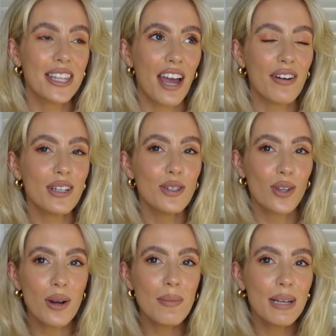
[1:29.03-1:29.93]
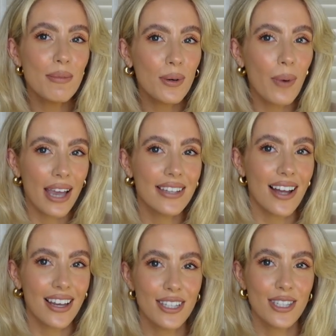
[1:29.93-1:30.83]
there are so many more ways
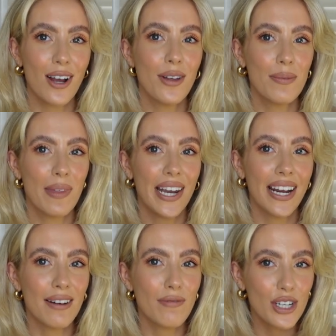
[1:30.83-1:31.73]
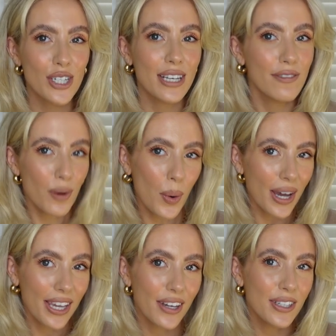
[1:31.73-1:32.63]
that I can style them than I originally thought
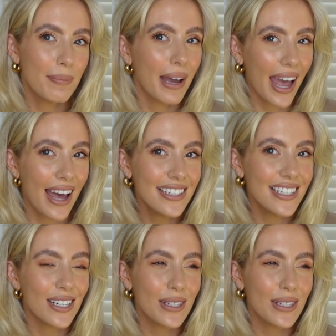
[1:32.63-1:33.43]
I could in my head,